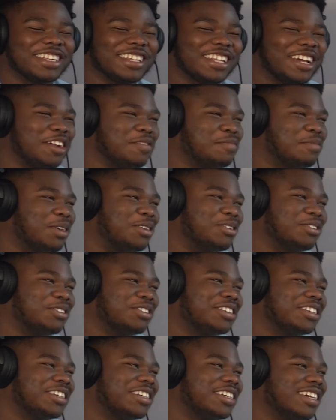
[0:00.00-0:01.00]
Like, bro,
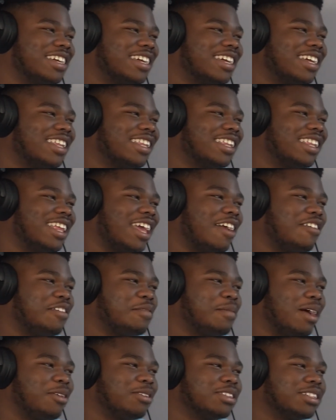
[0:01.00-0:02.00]

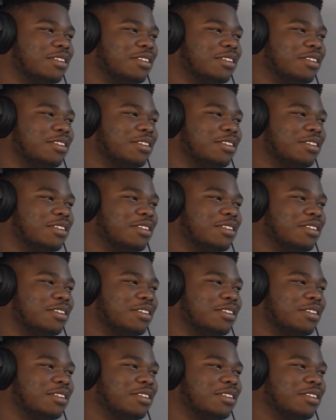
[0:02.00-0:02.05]
everybody was in